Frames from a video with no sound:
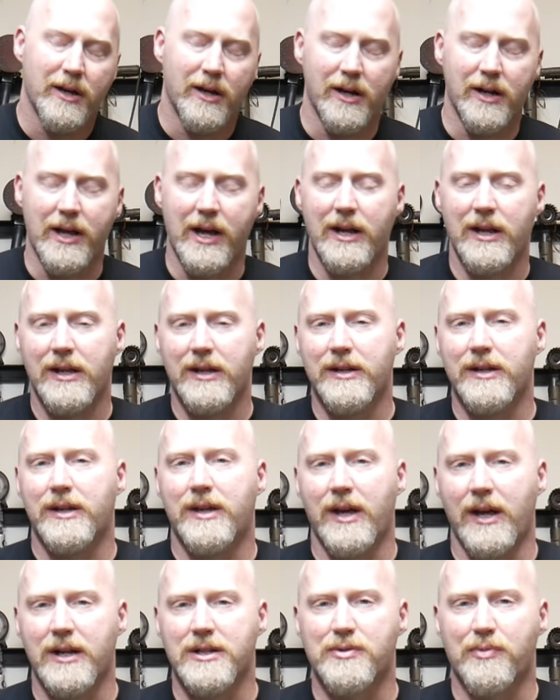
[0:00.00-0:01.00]
and that
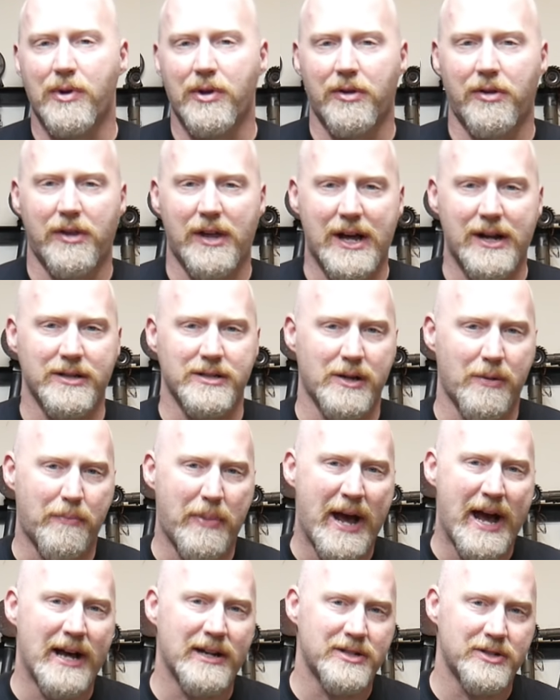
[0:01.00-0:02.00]
indicates whether that is a
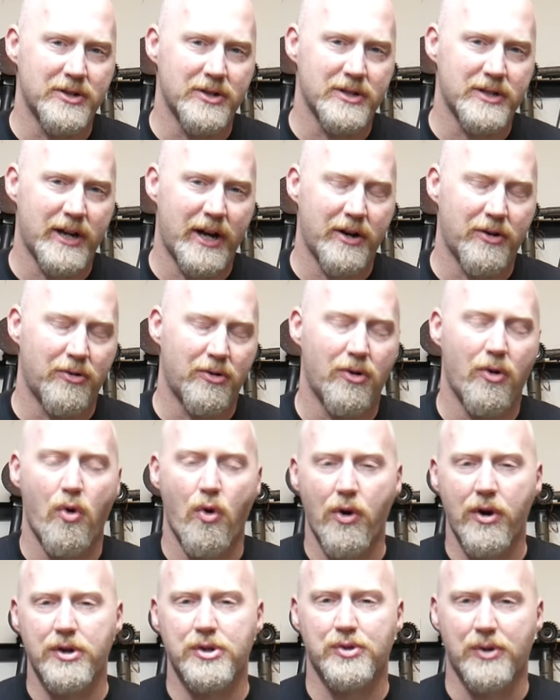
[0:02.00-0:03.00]
passenger side hole
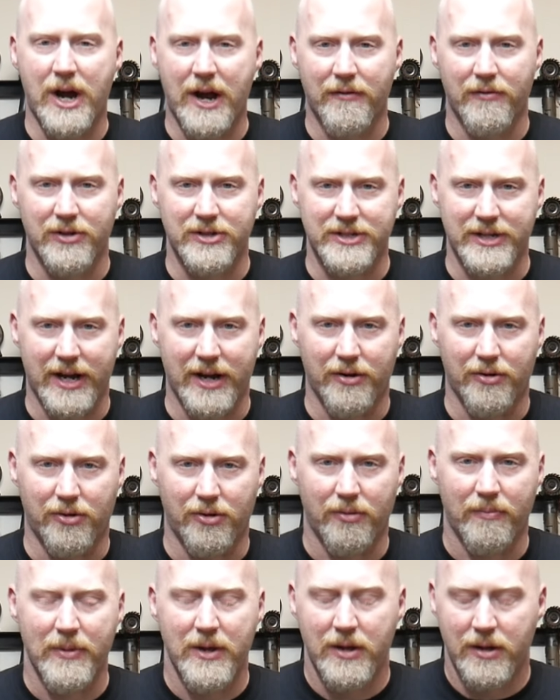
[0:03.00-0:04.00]
or a driver side
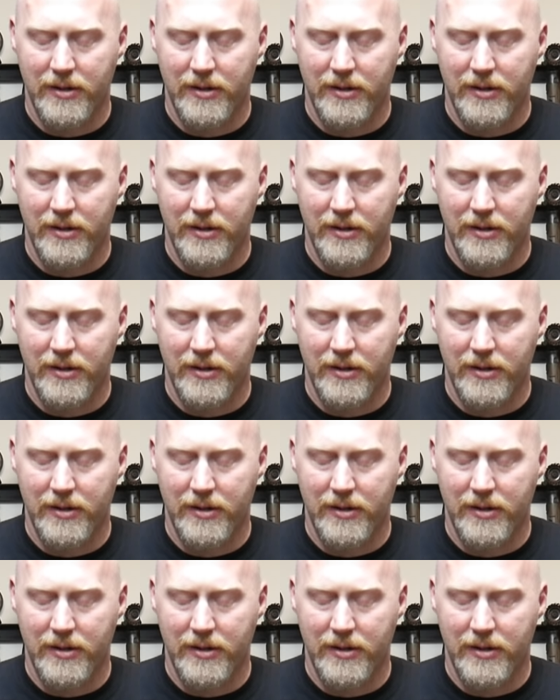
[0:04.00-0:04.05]
hole.